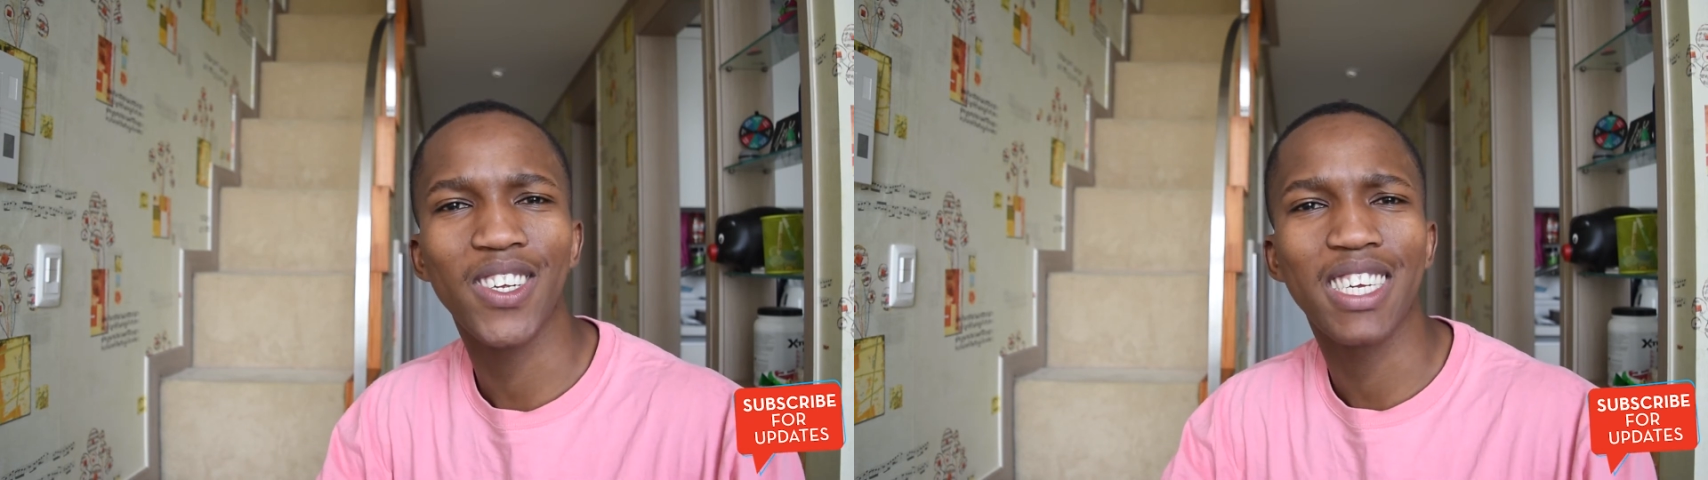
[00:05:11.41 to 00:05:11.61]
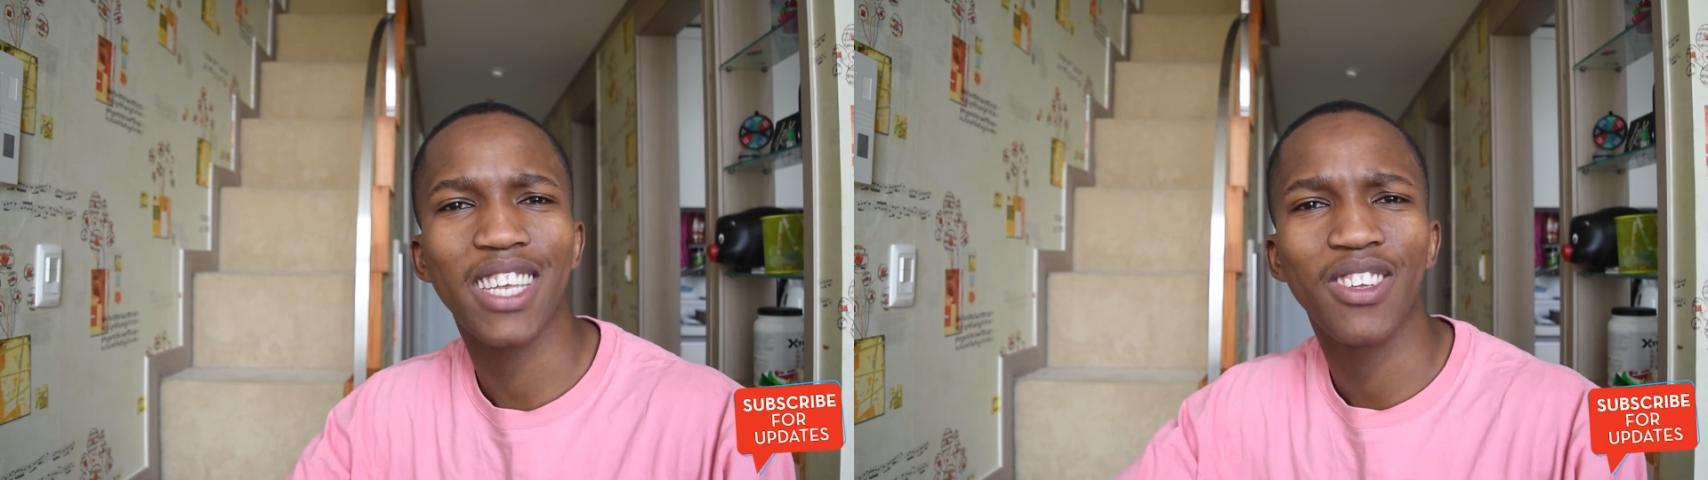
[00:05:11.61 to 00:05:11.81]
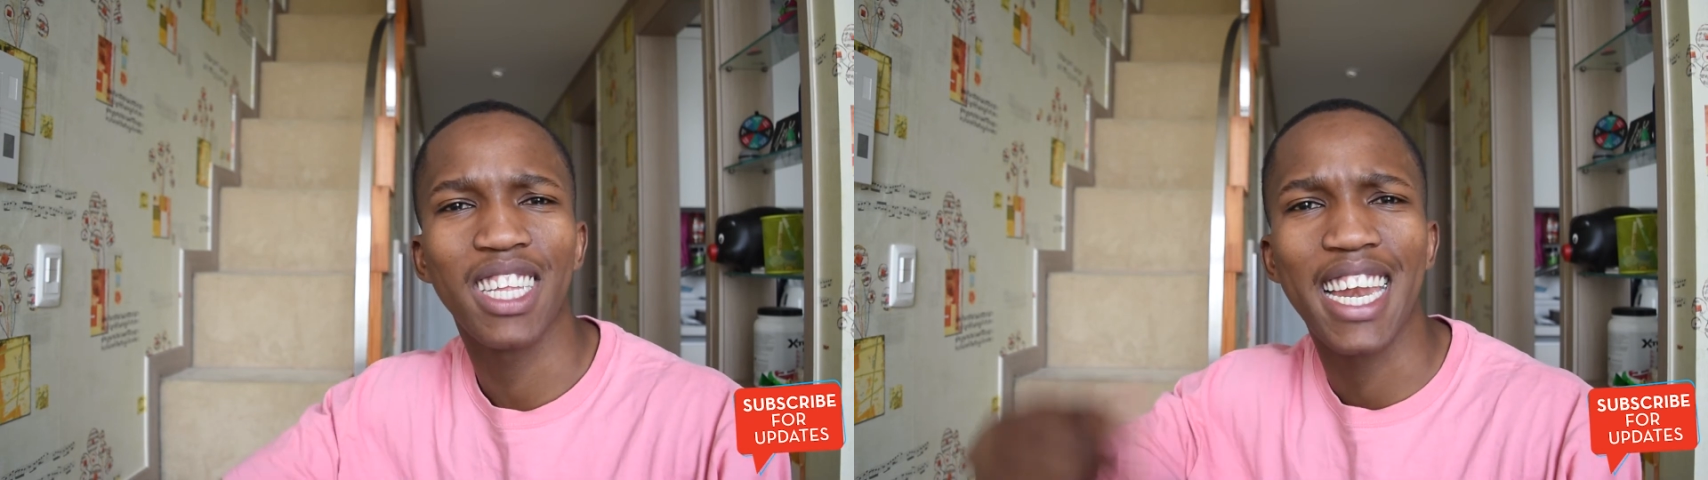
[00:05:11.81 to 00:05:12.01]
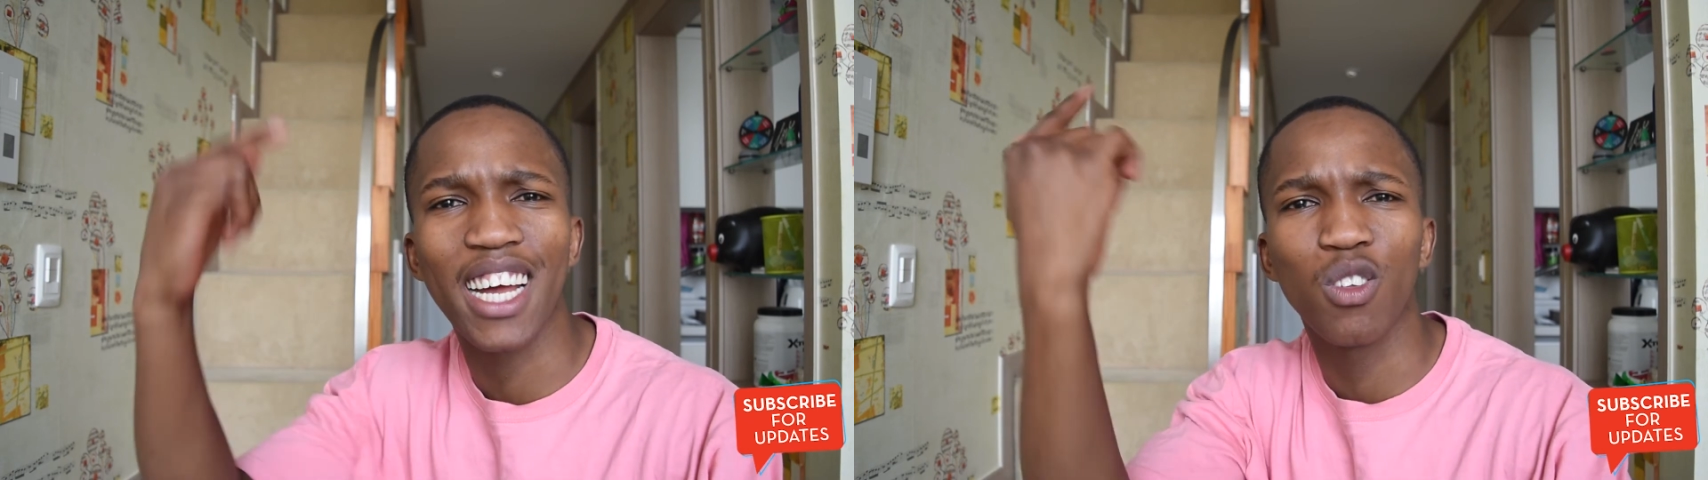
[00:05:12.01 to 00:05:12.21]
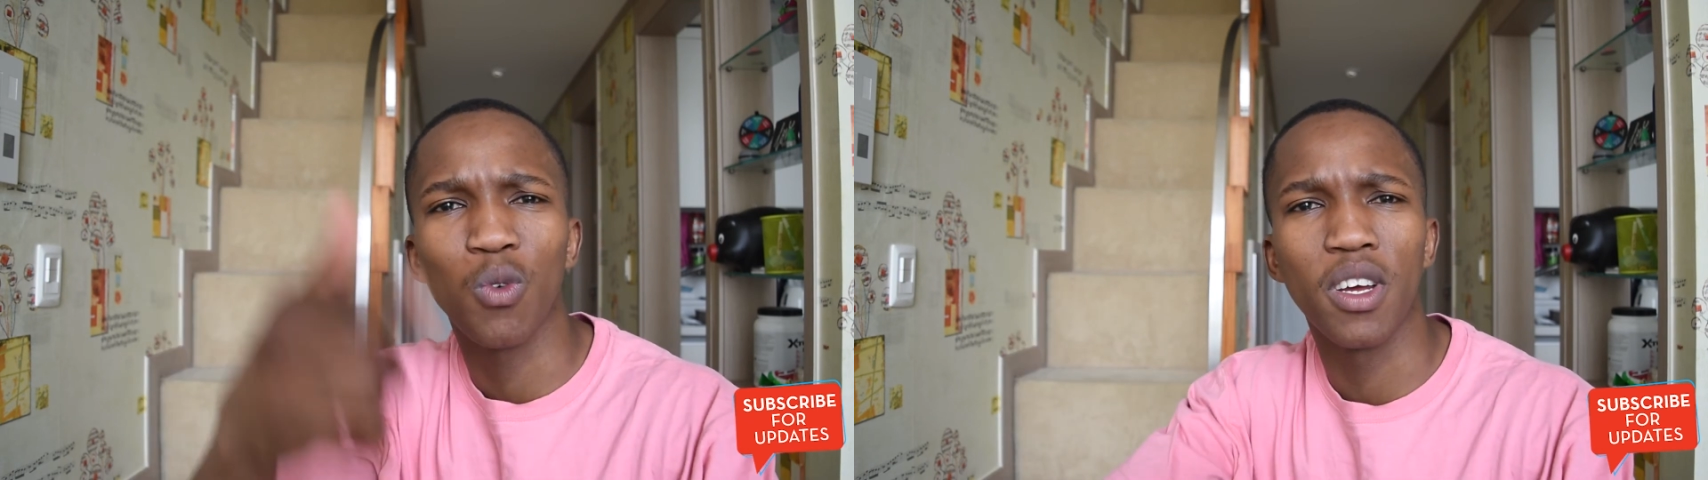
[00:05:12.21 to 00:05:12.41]
you guys on the
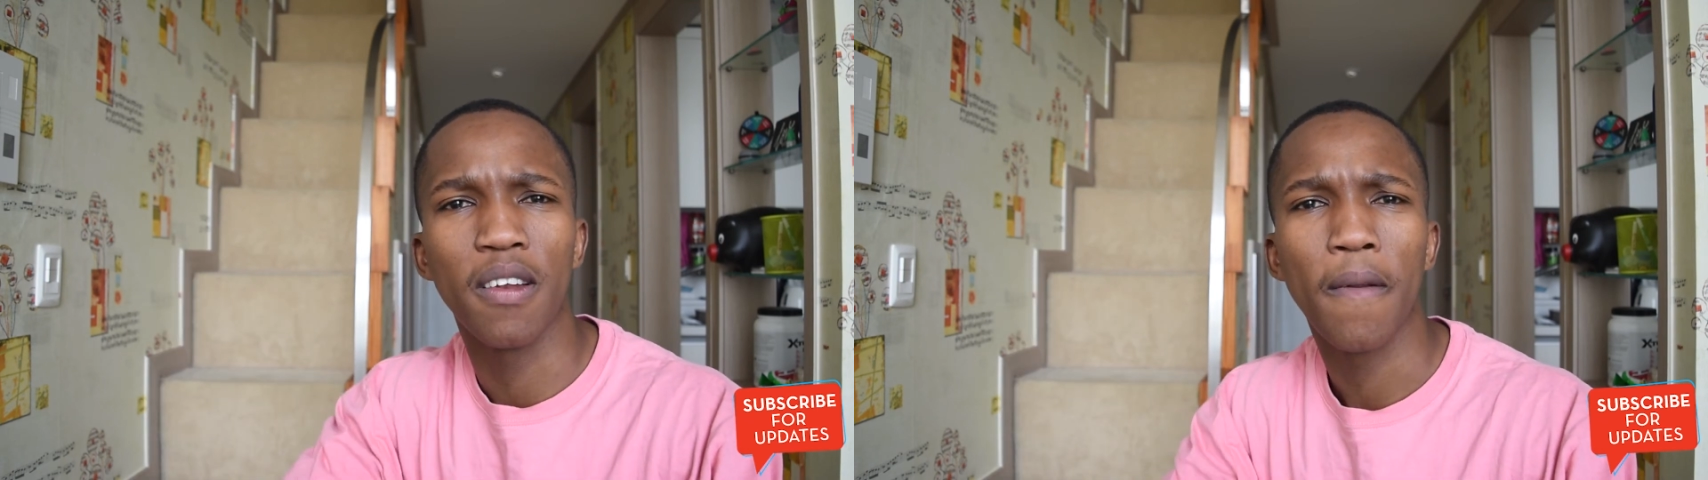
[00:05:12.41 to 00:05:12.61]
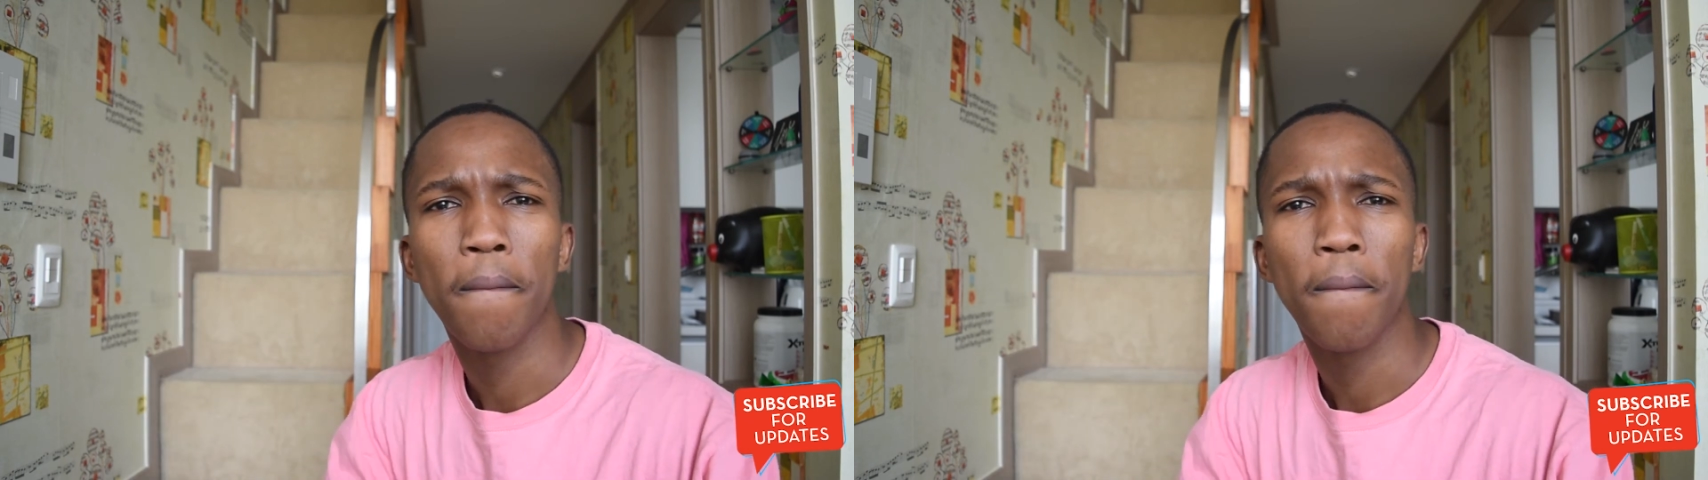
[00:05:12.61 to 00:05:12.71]
next one.